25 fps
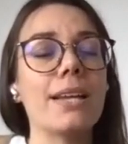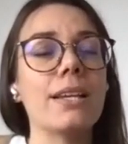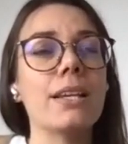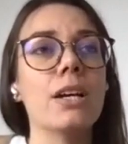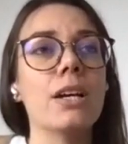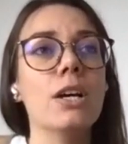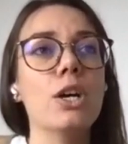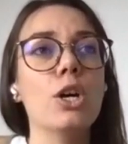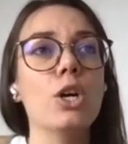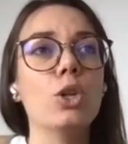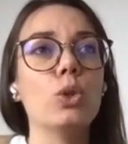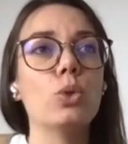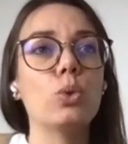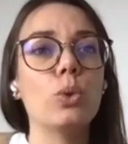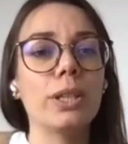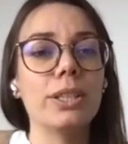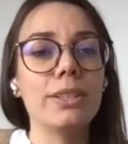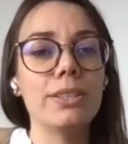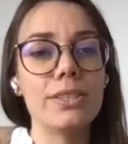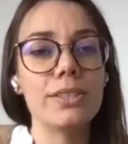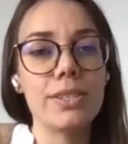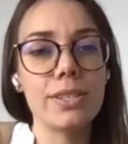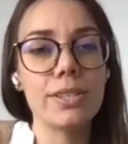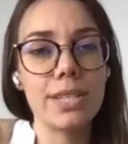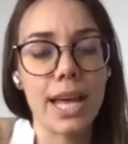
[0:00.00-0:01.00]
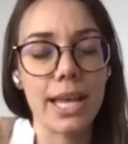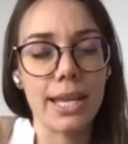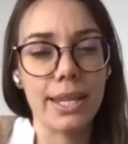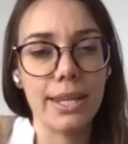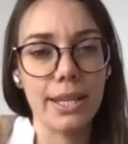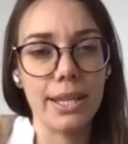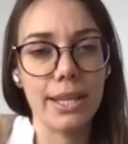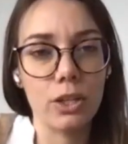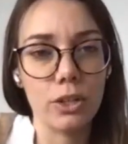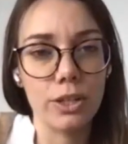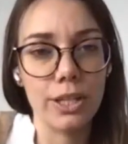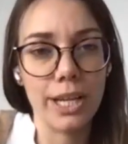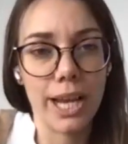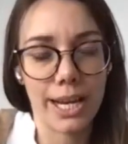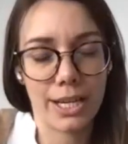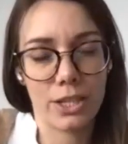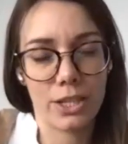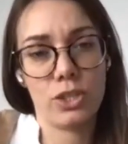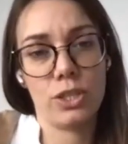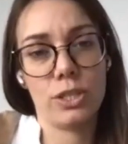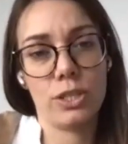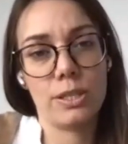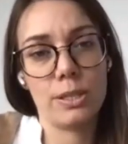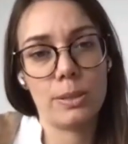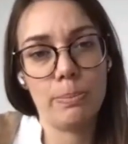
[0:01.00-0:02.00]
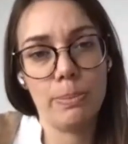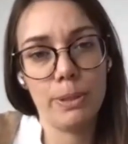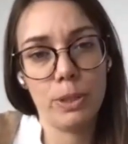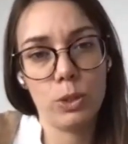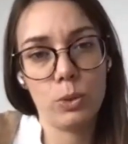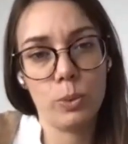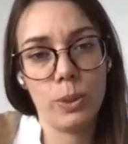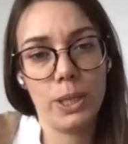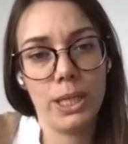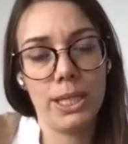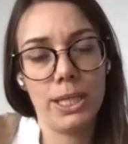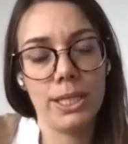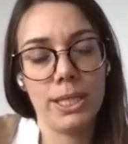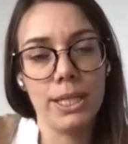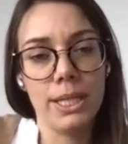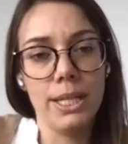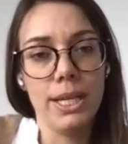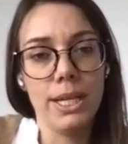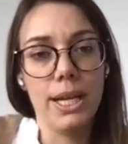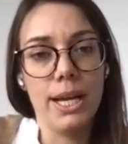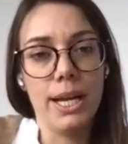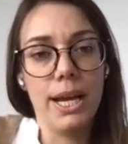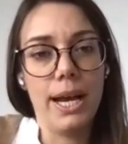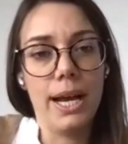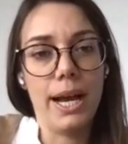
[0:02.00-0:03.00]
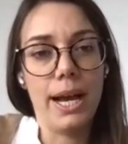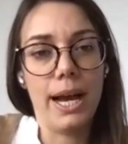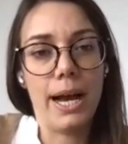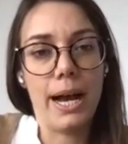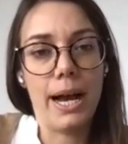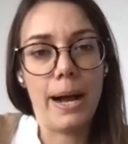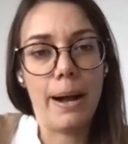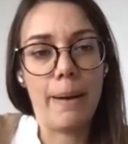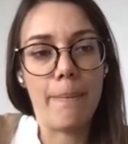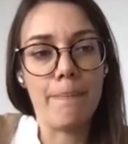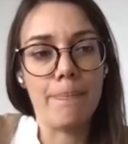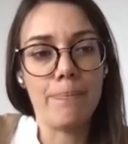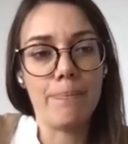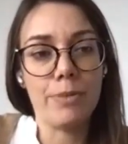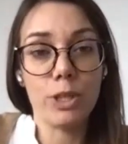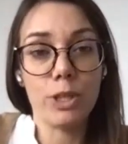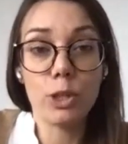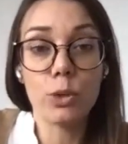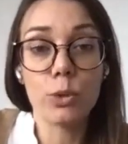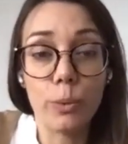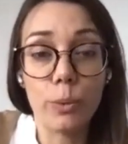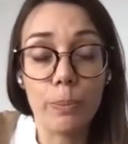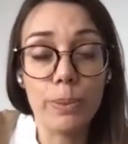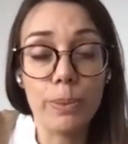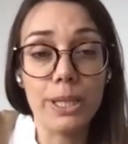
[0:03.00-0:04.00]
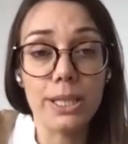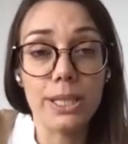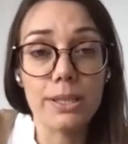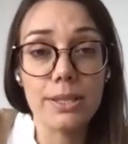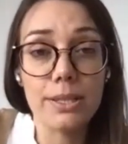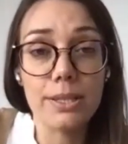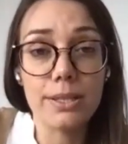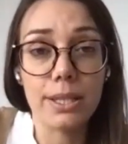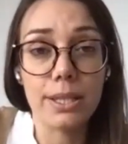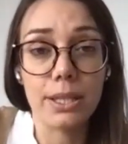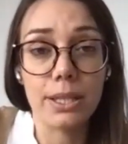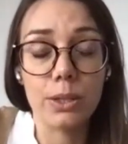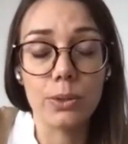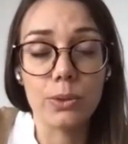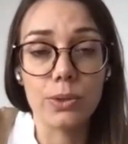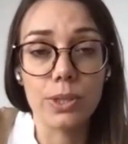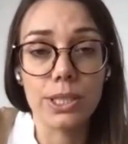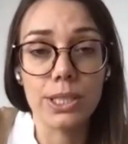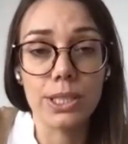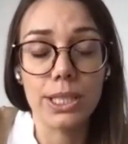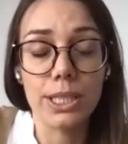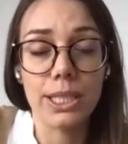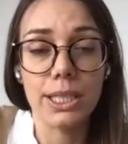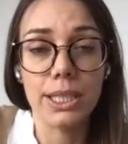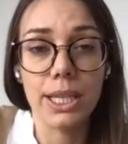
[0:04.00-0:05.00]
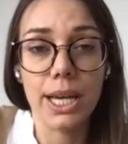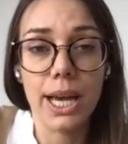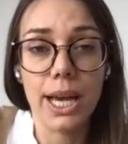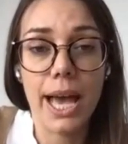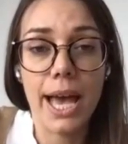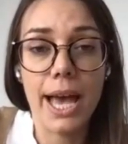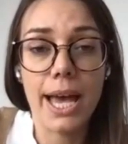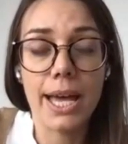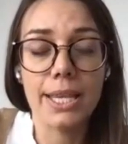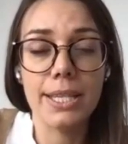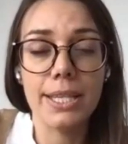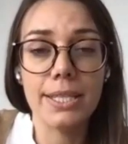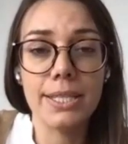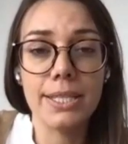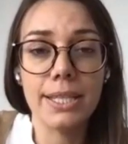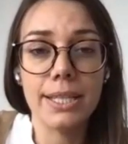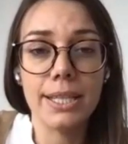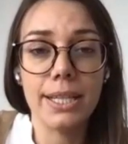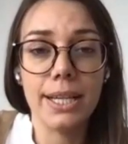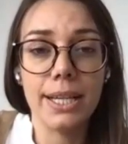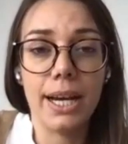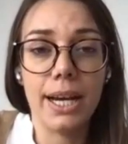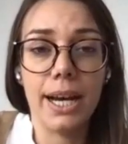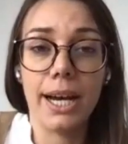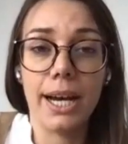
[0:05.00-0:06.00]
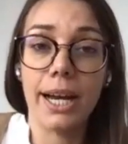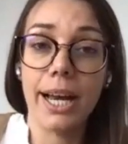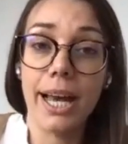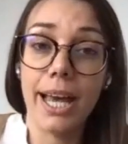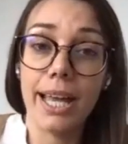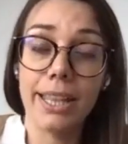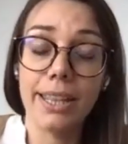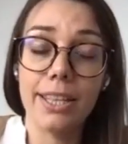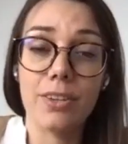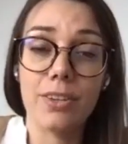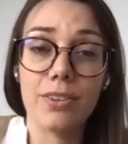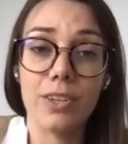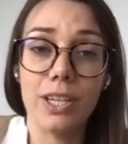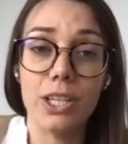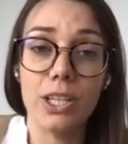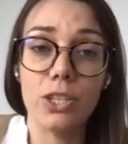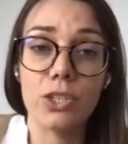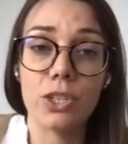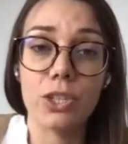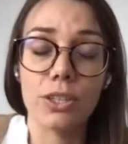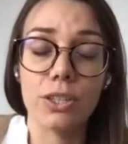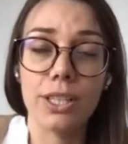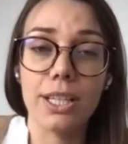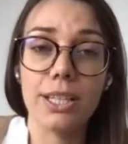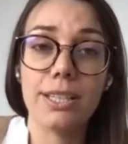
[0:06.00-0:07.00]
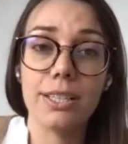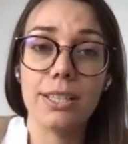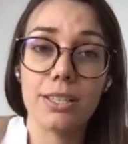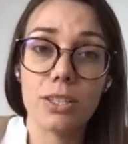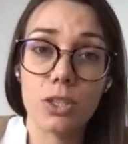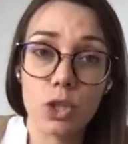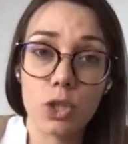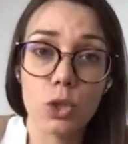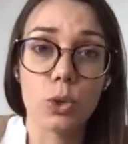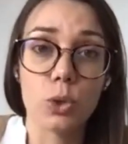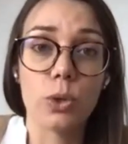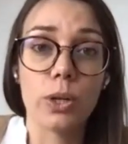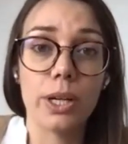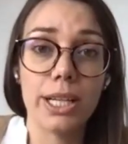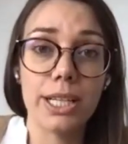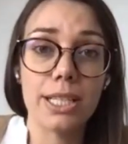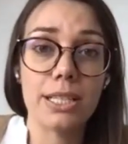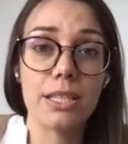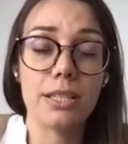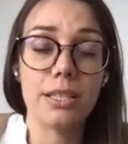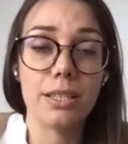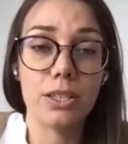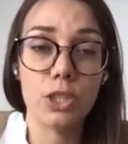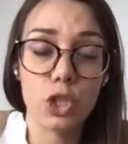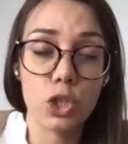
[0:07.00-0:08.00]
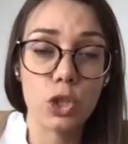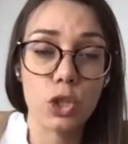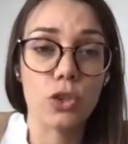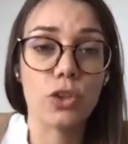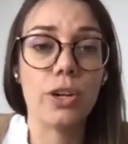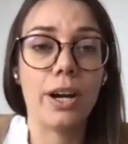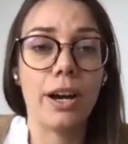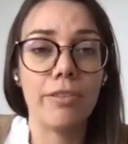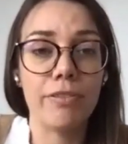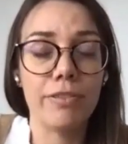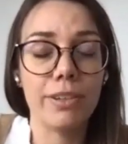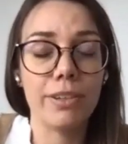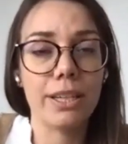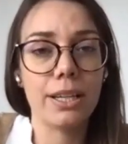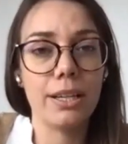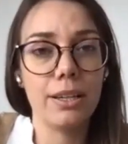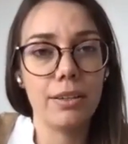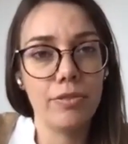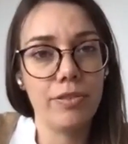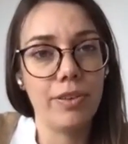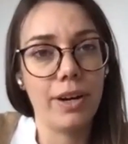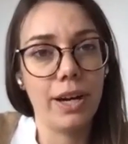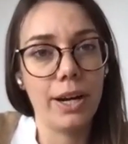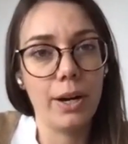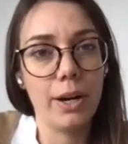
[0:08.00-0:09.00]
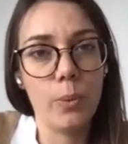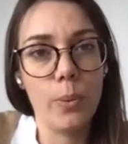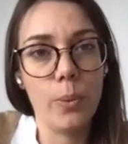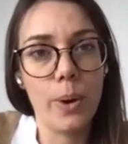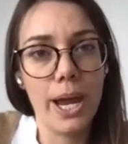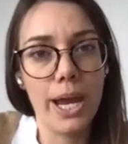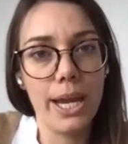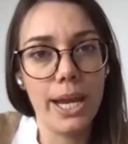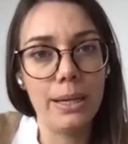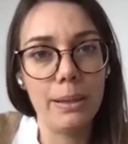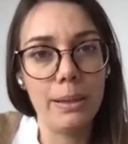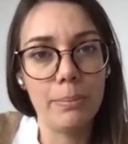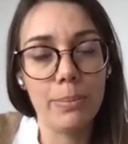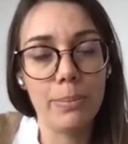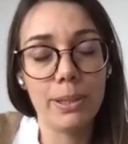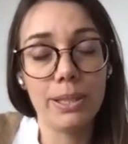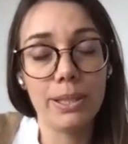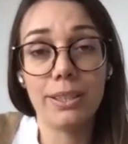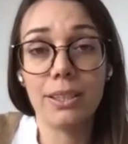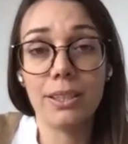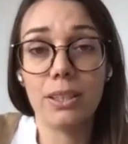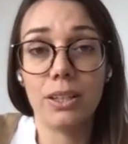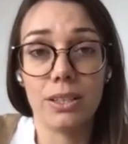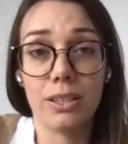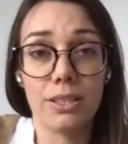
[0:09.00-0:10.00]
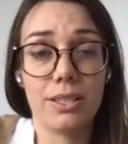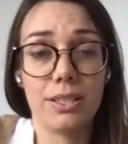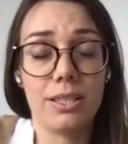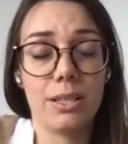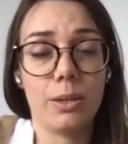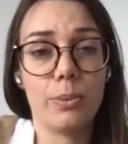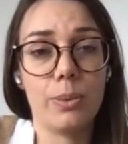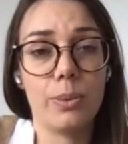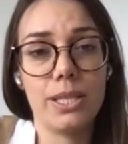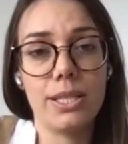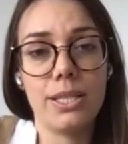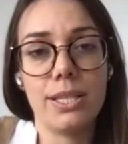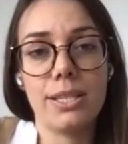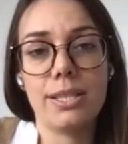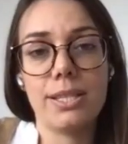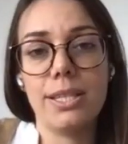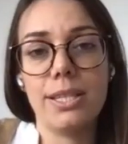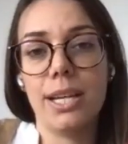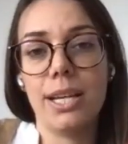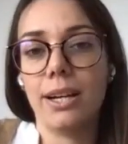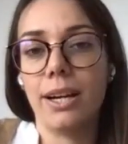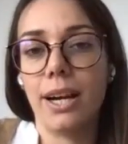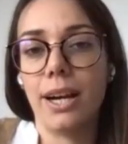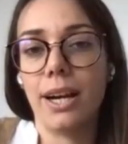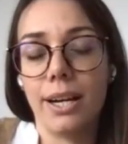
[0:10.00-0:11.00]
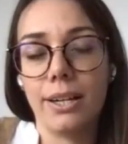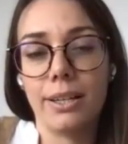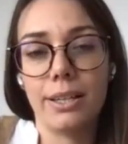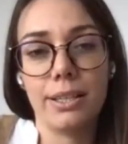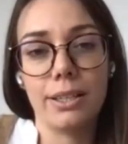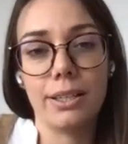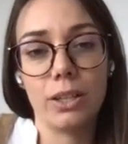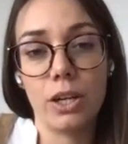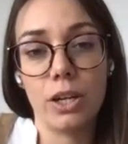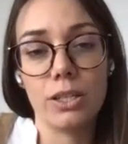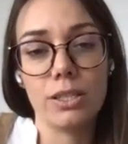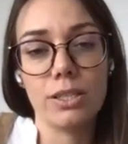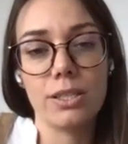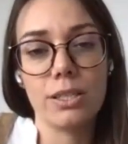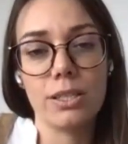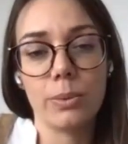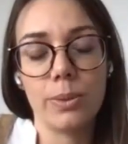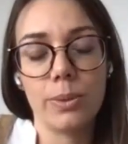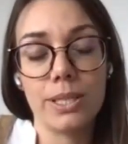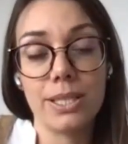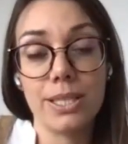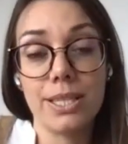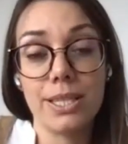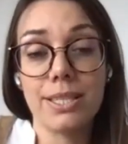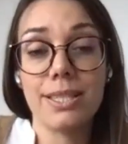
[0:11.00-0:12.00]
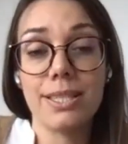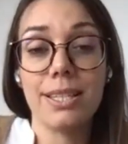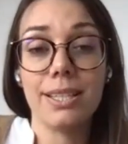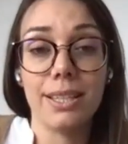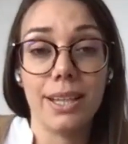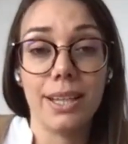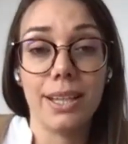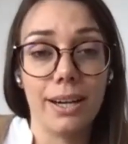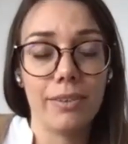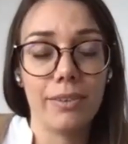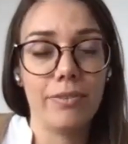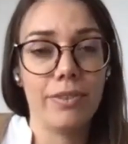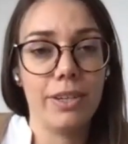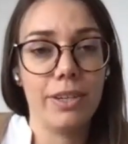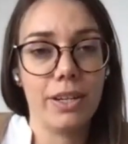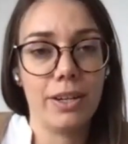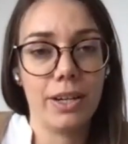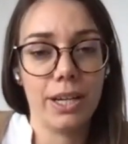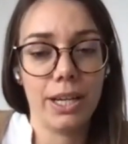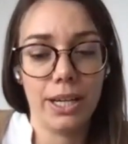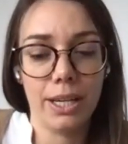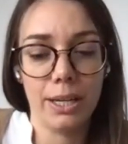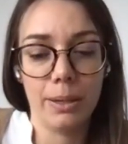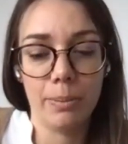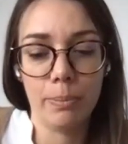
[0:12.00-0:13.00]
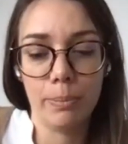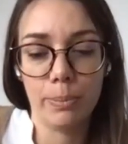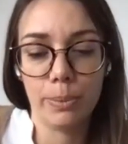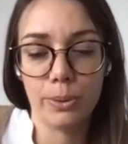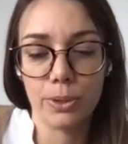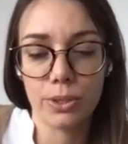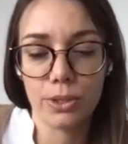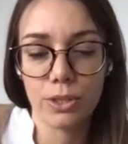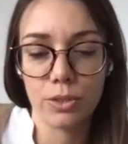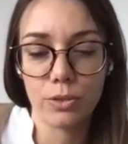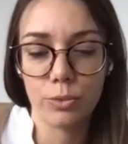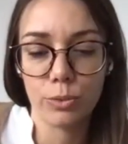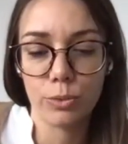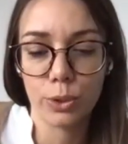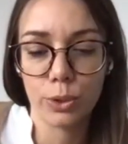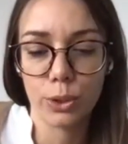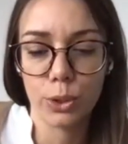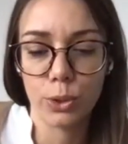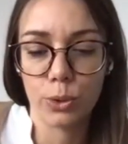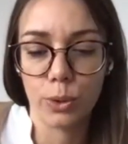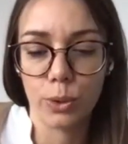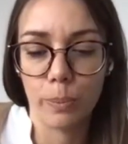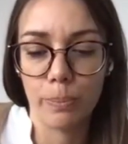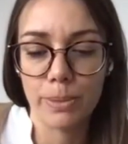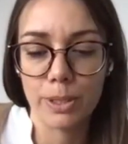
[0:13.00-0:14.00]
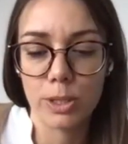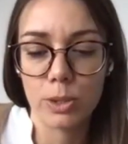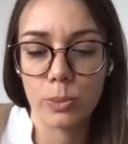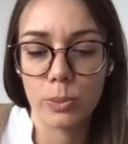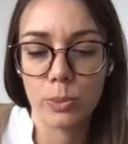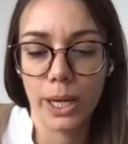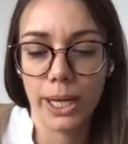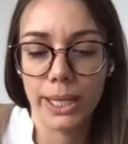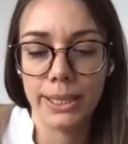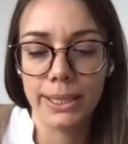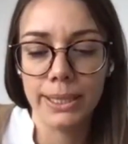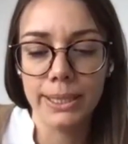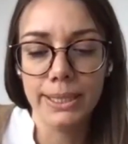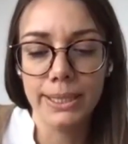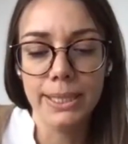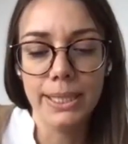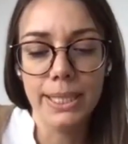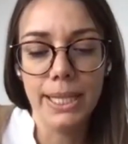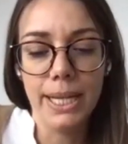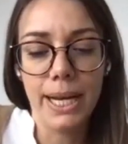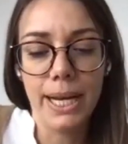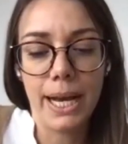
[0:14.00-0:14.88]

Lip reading: again, to understand the connections between European security and the region. That is, sure, it's geographically far away, but the consequences there are consequences that are very important for Europe as well,